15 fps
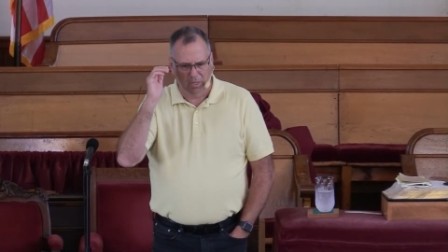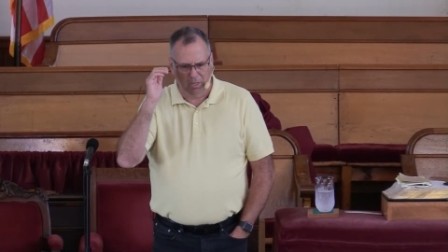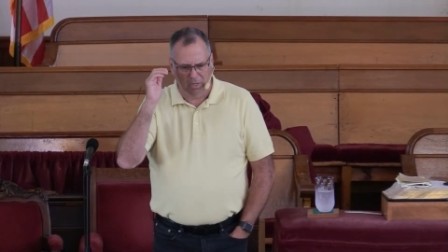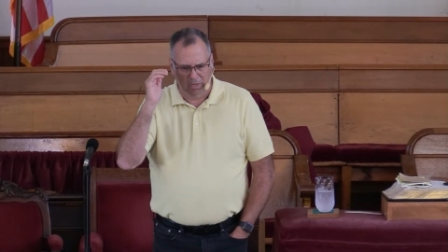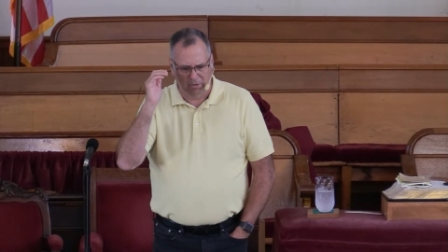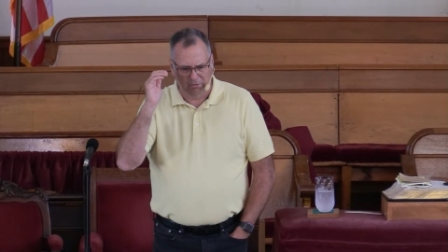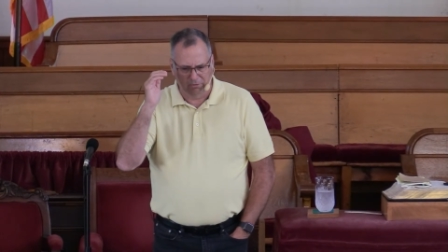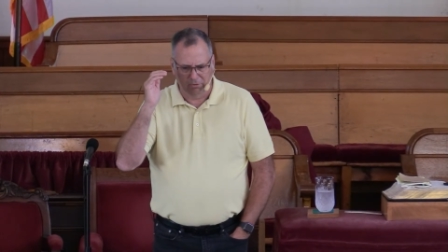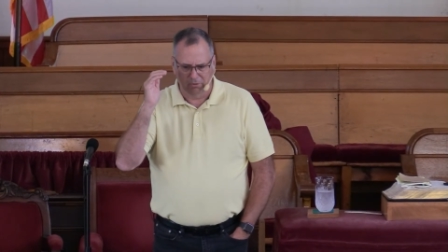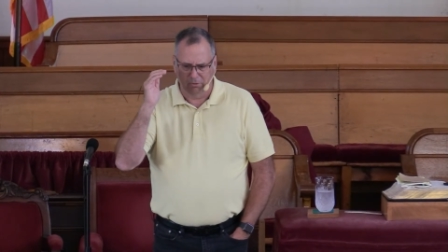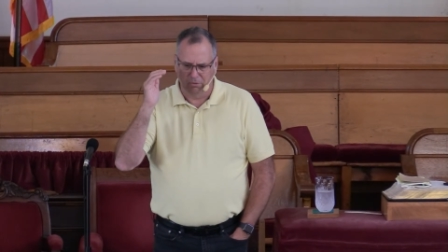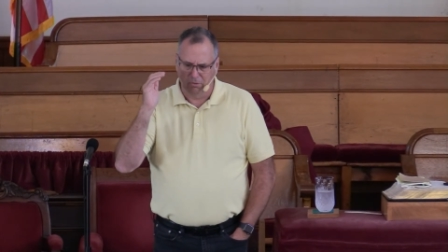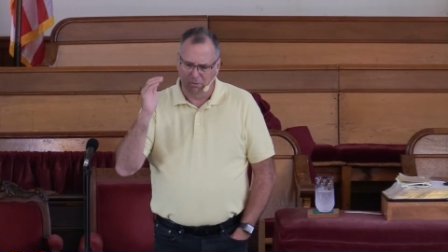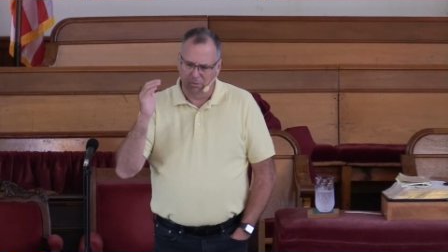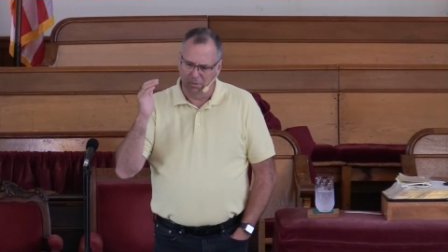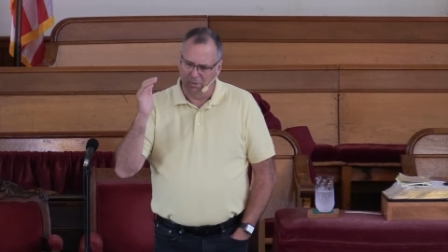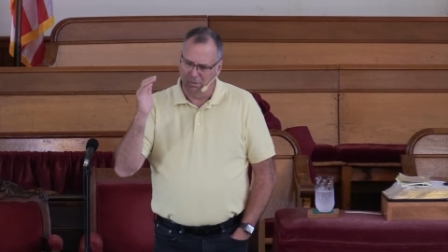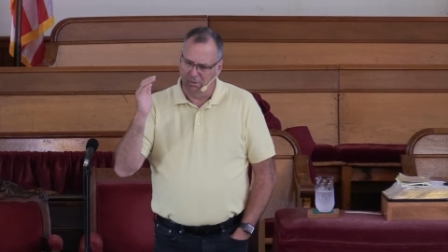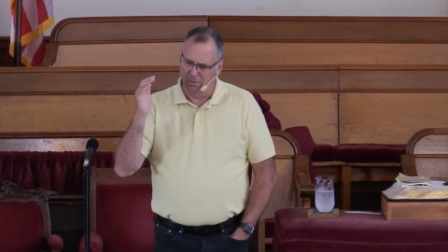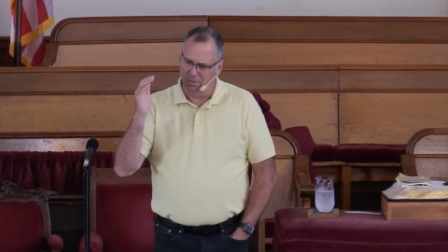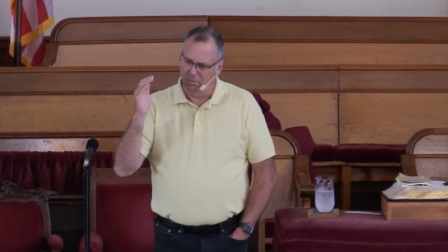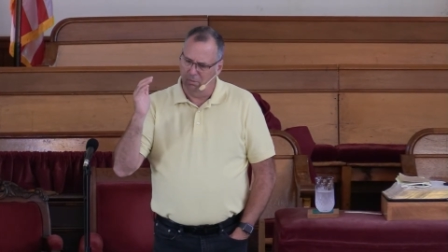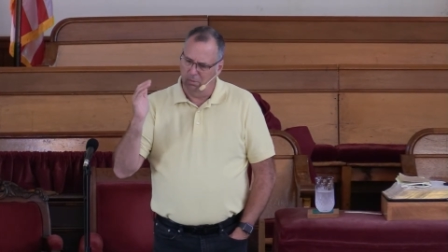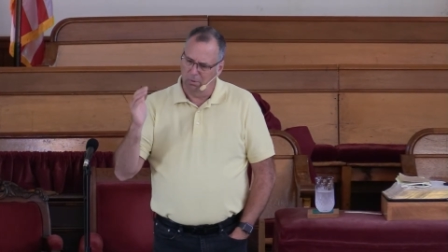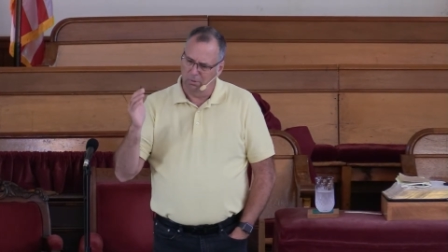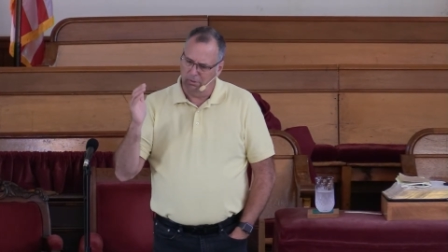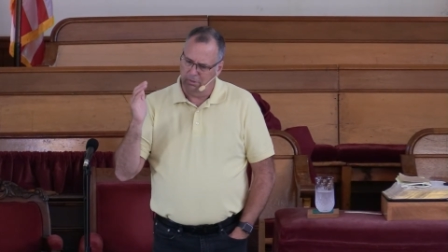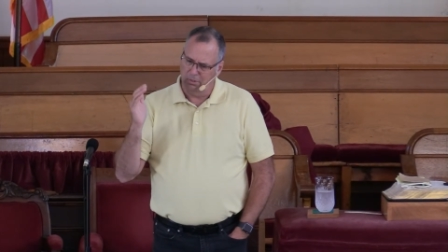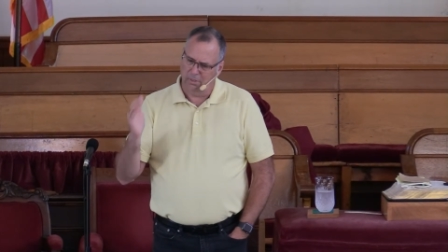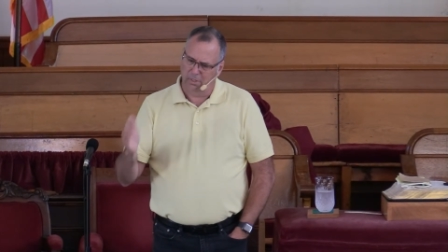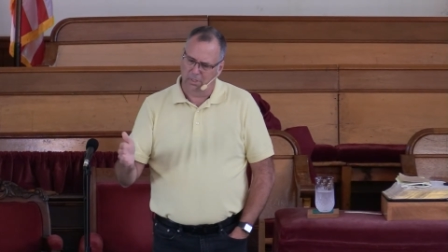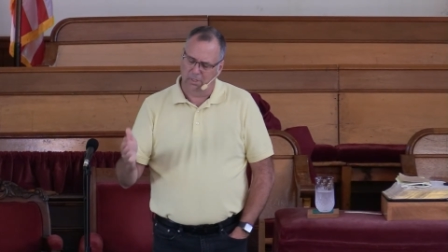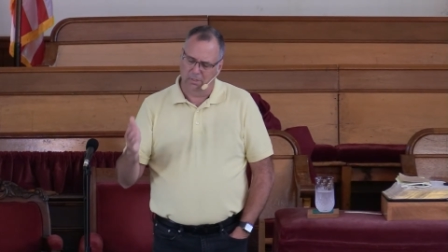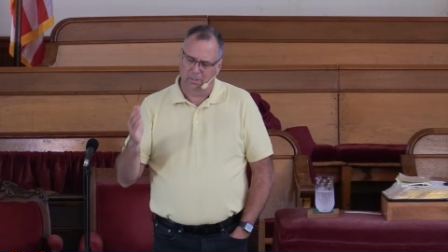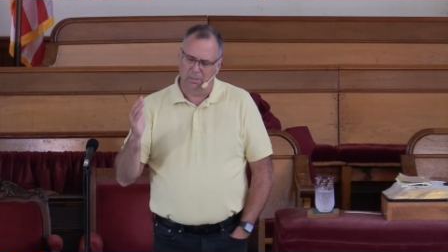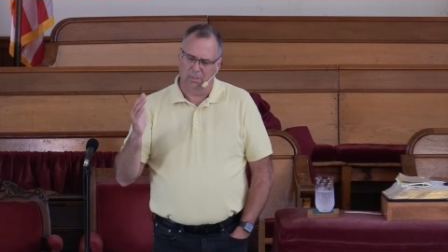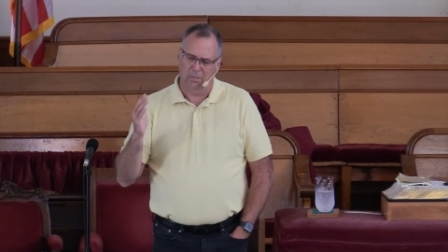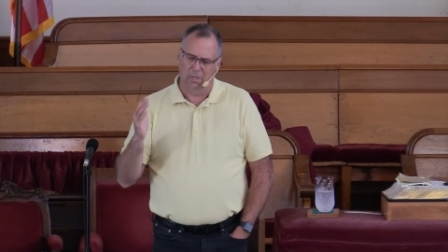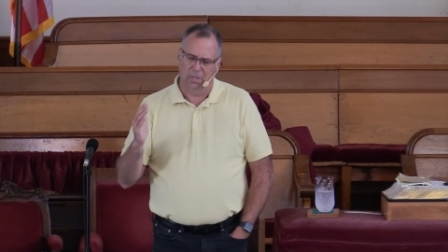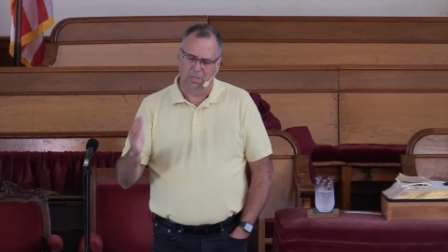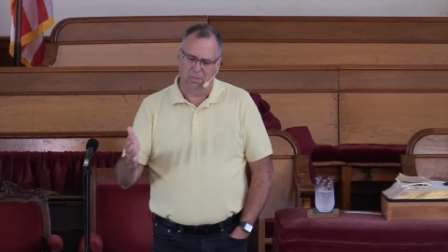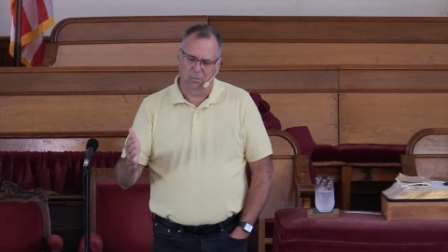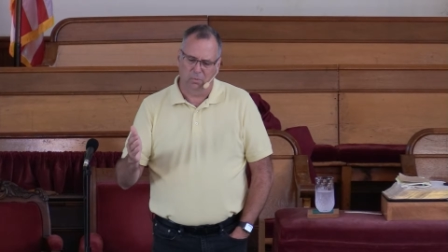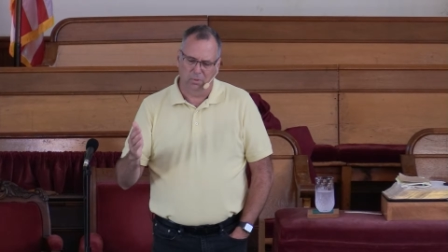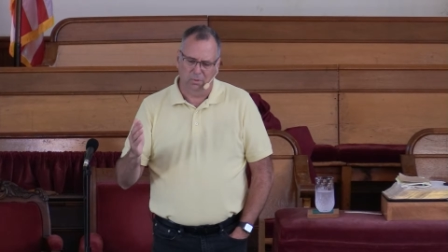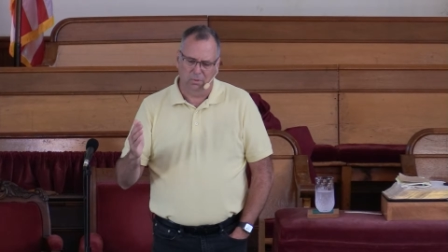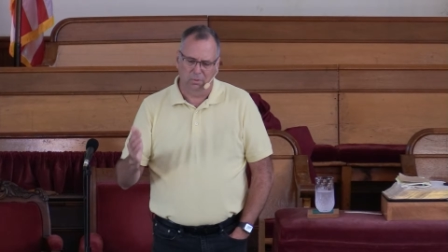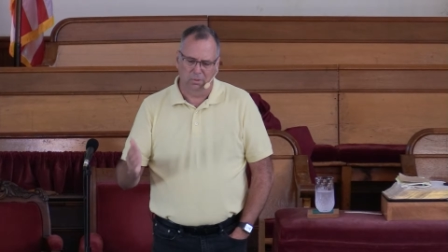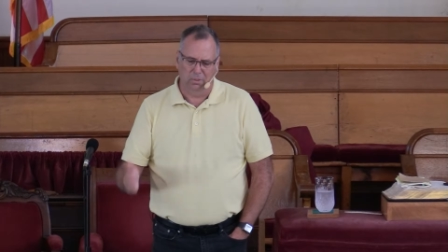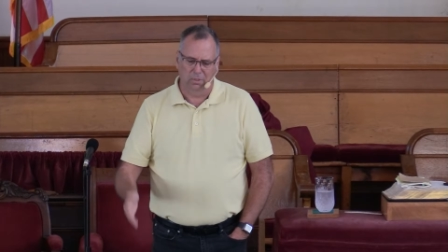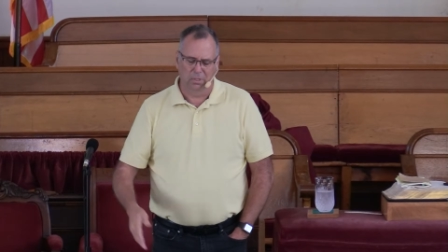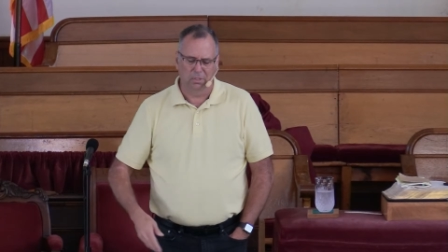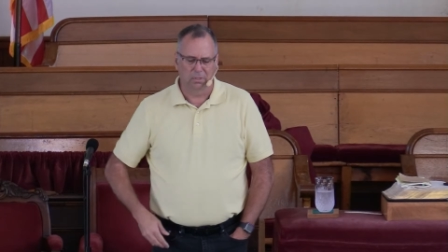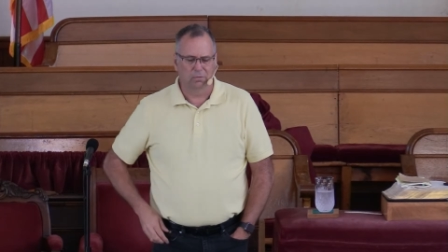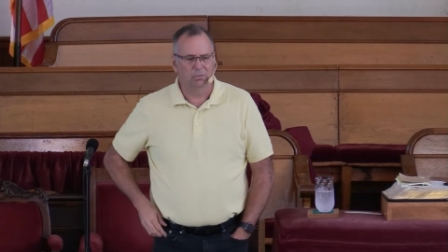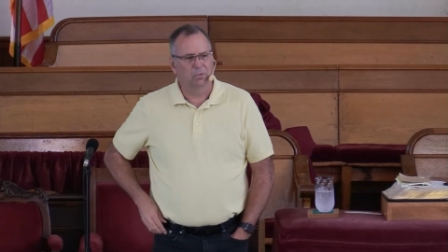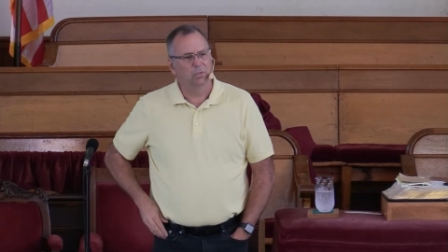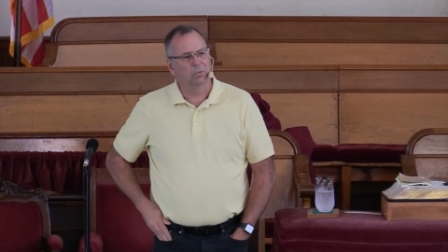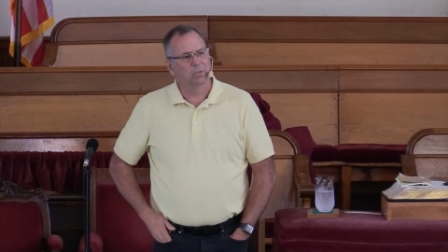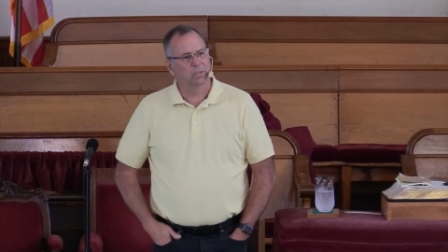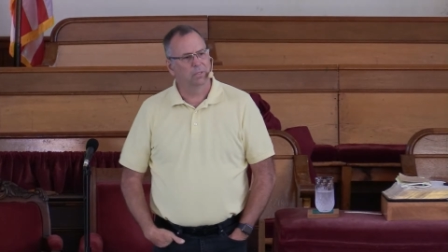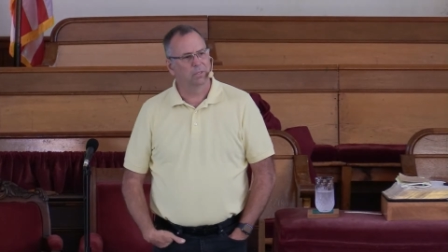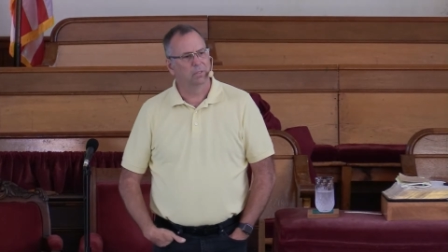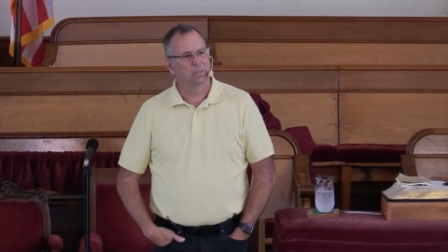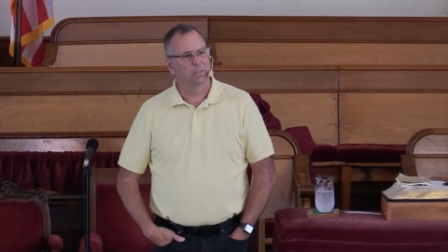after doing the worst thing that anyone could think of doing.